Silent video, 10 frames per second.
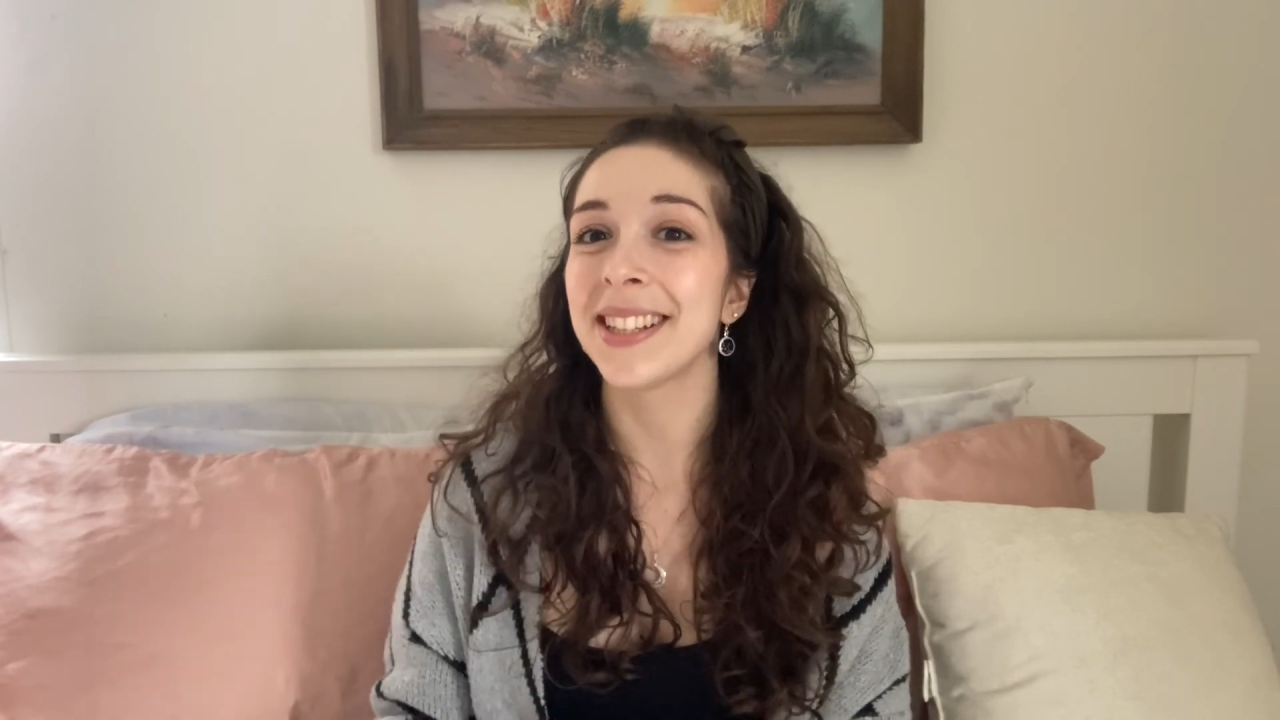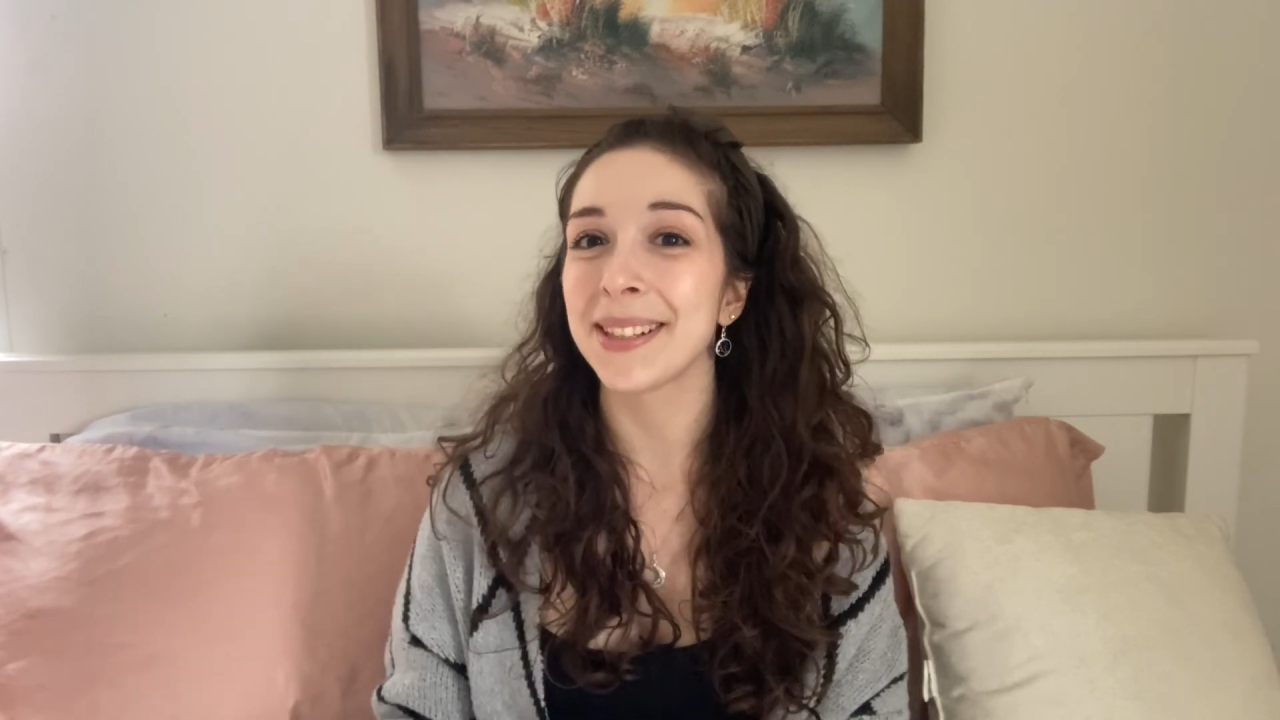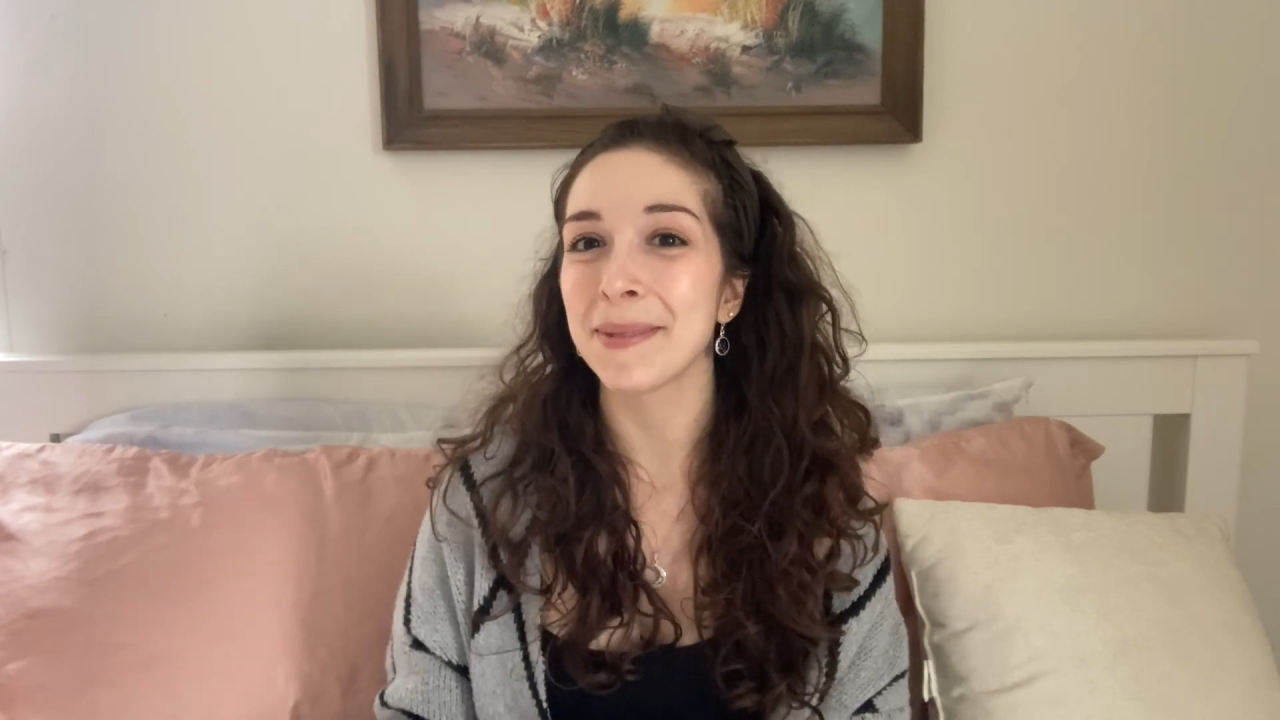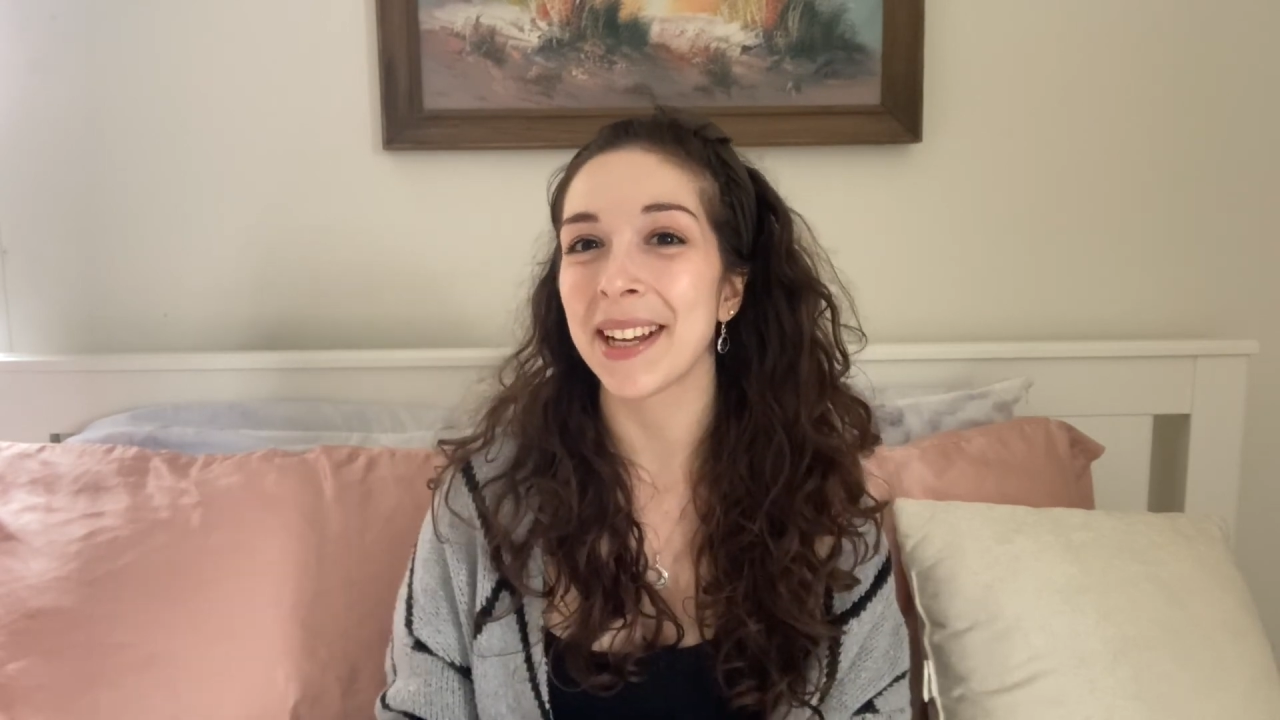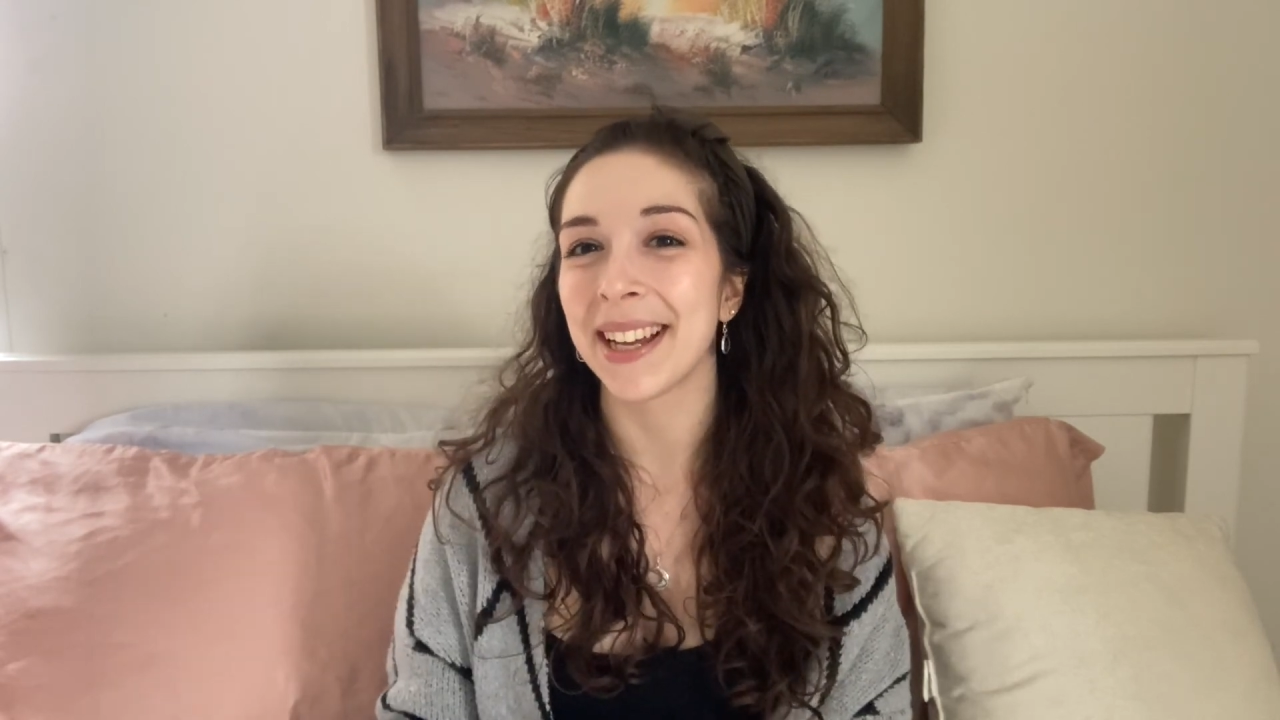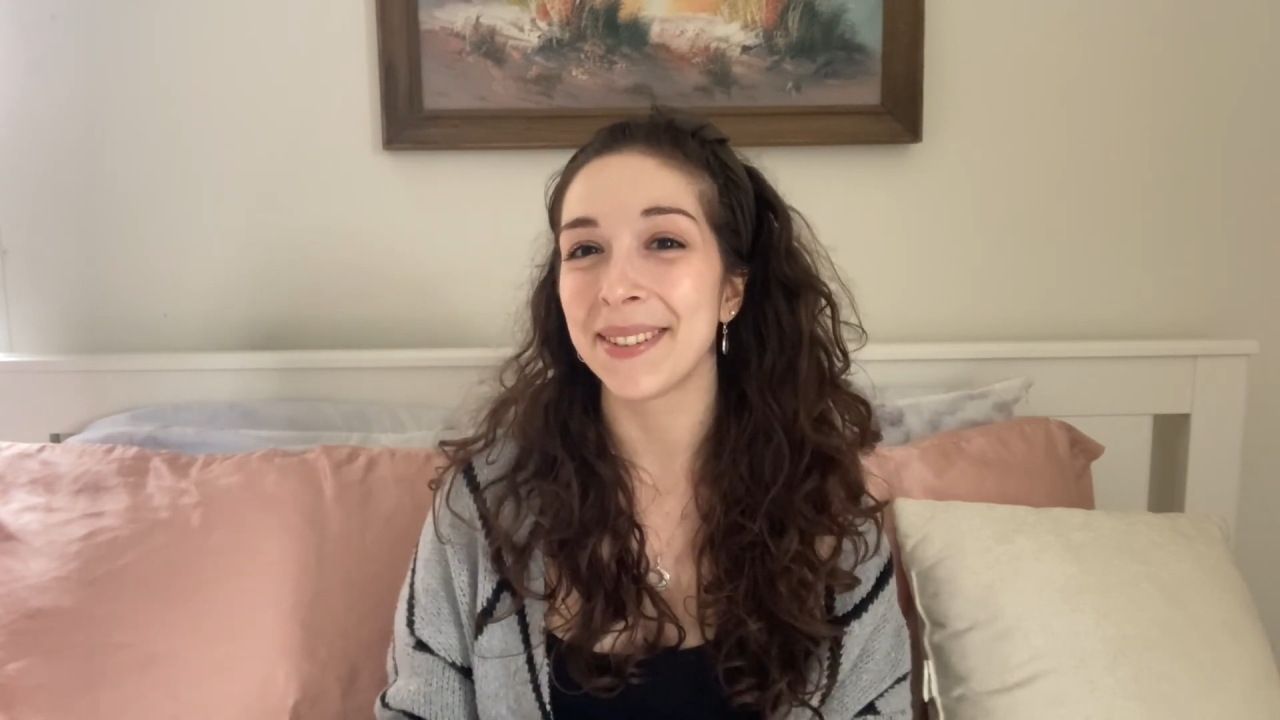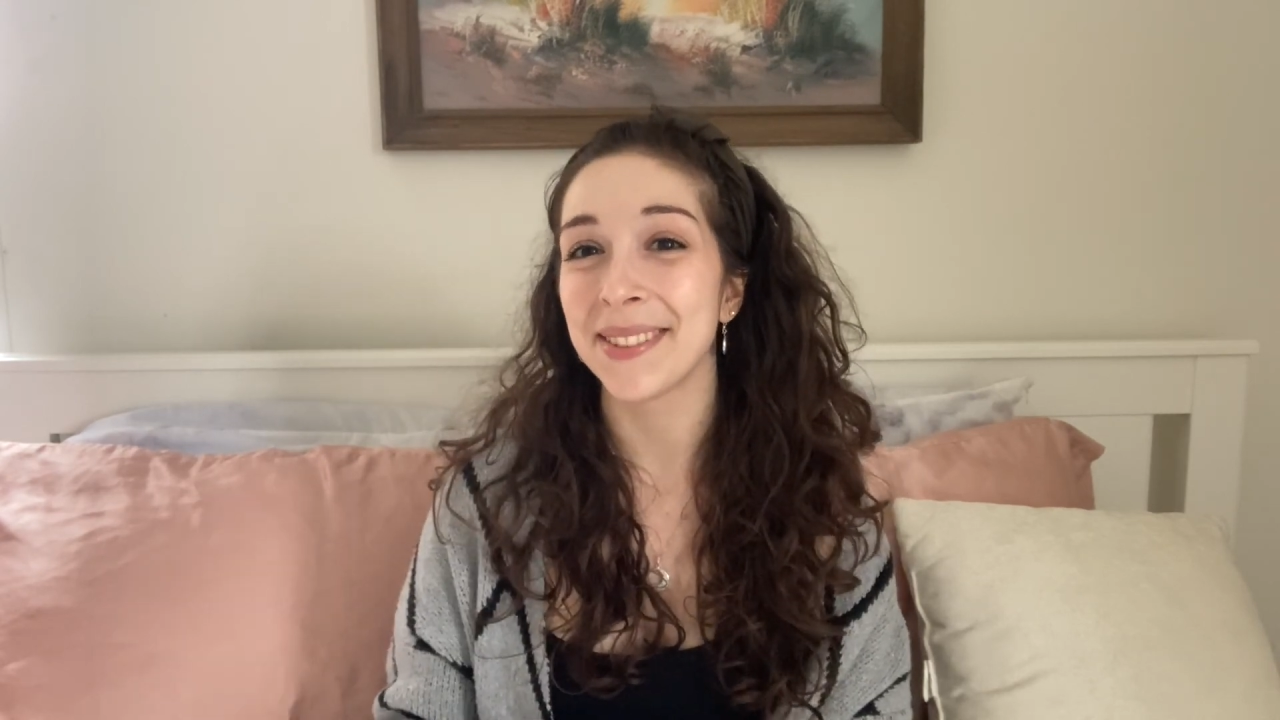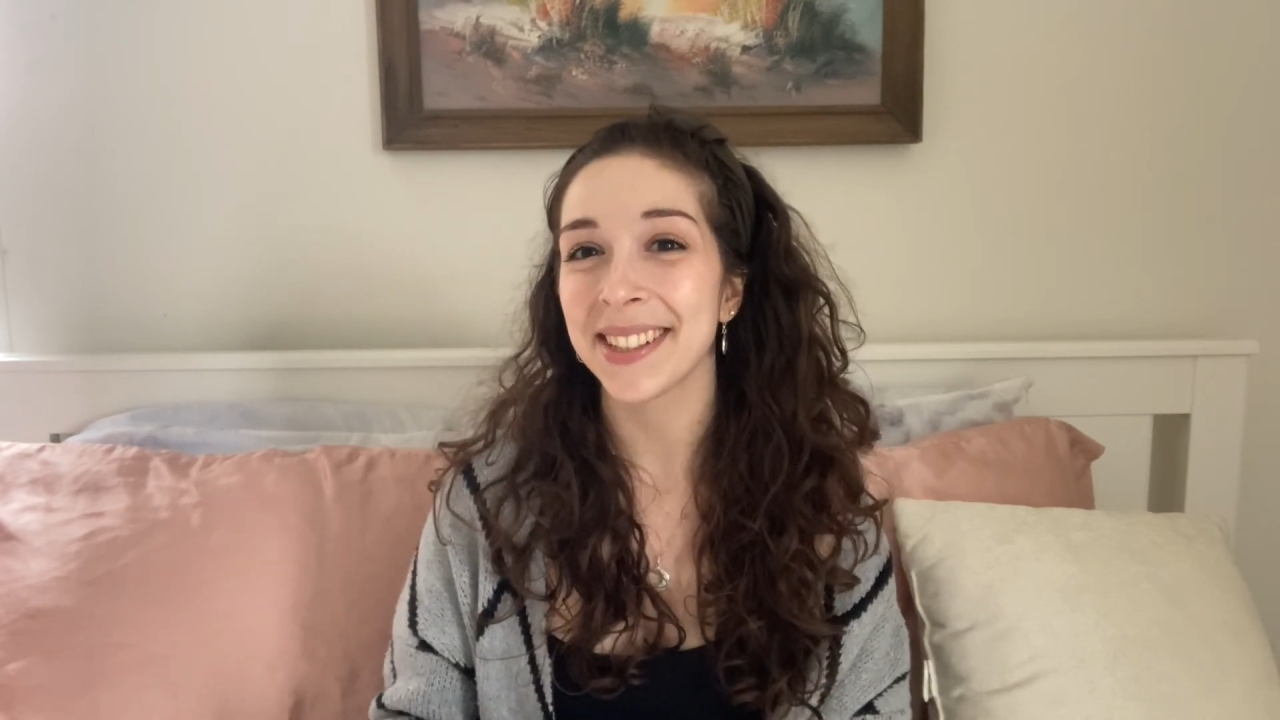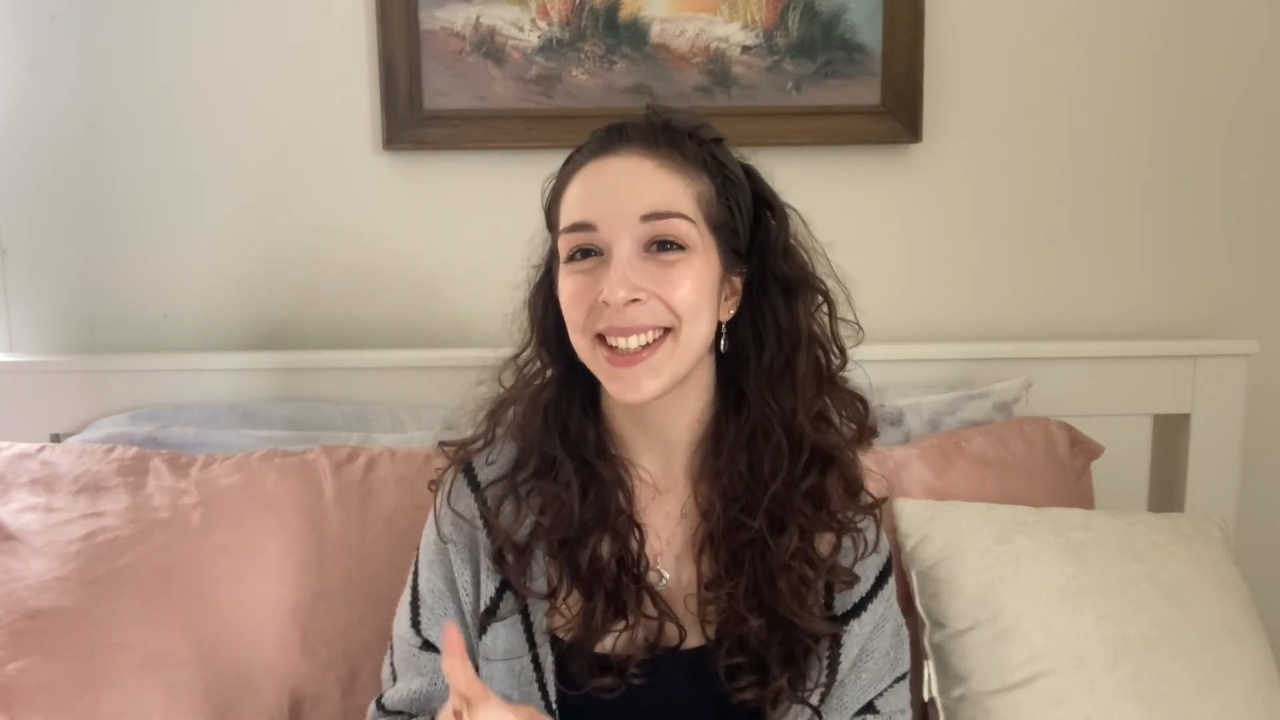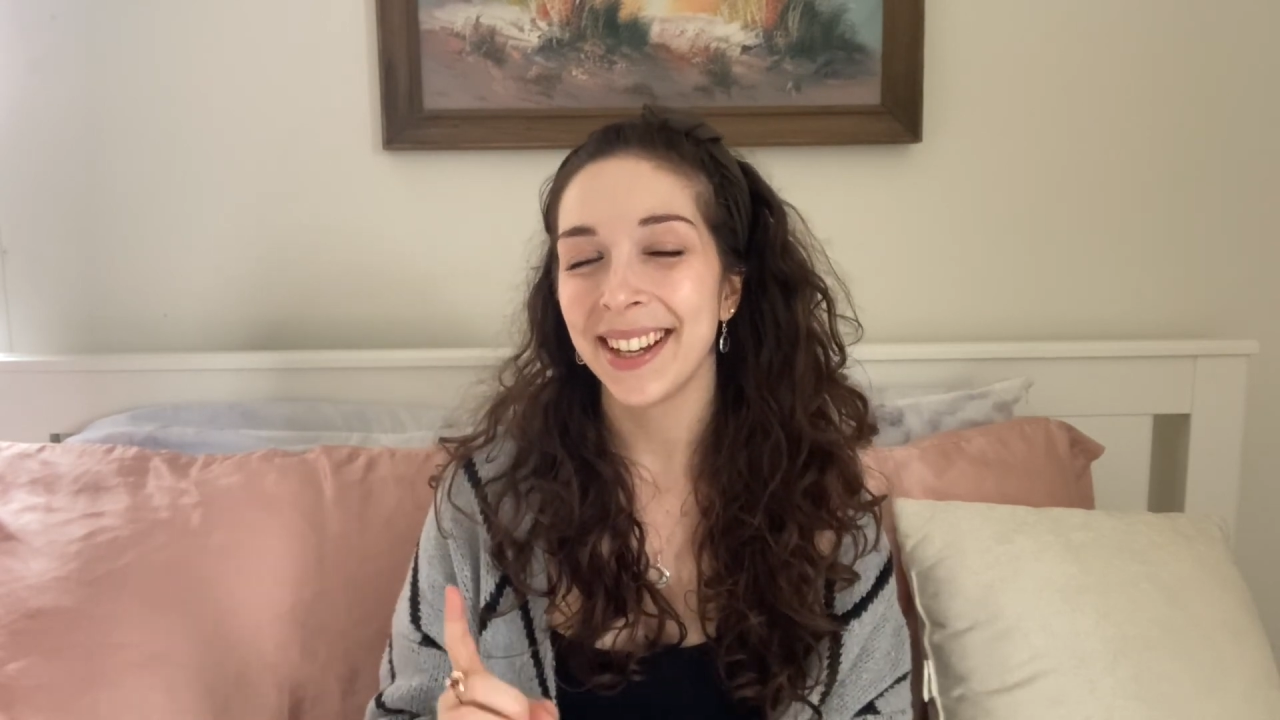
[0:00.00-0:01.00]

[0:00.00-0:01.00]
sometimes,